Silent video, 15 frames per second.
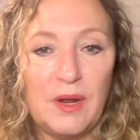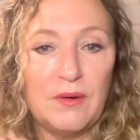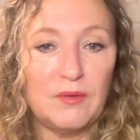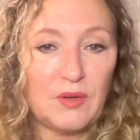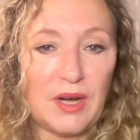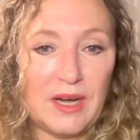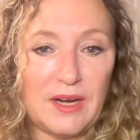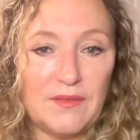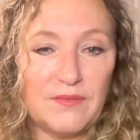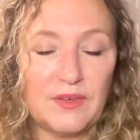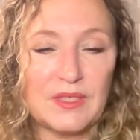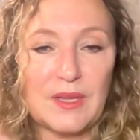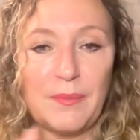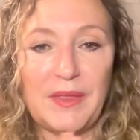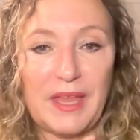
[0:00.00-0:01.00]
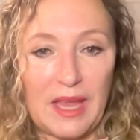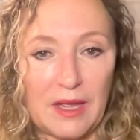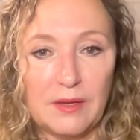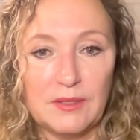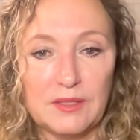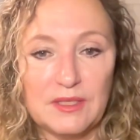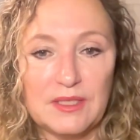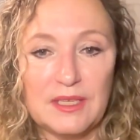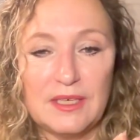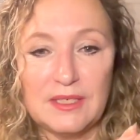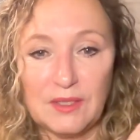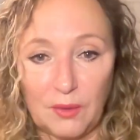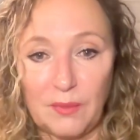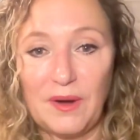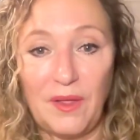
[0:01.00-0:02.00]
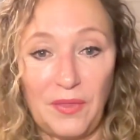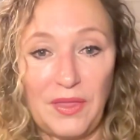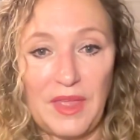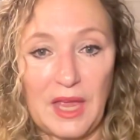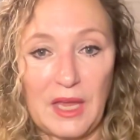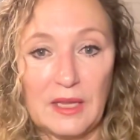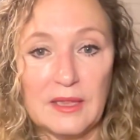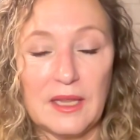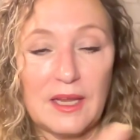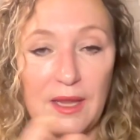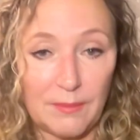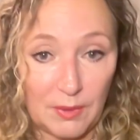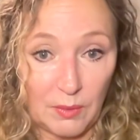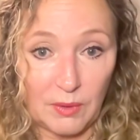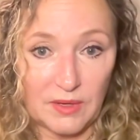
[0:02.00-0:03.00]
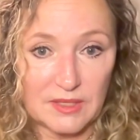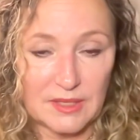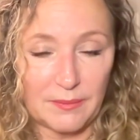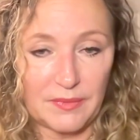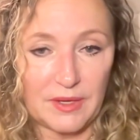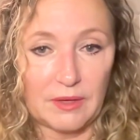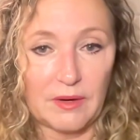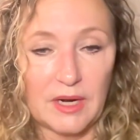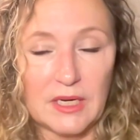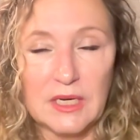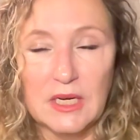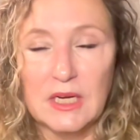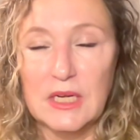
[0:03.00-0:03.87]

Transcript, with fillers: traded for something else that is a real thing that can be worth something, right?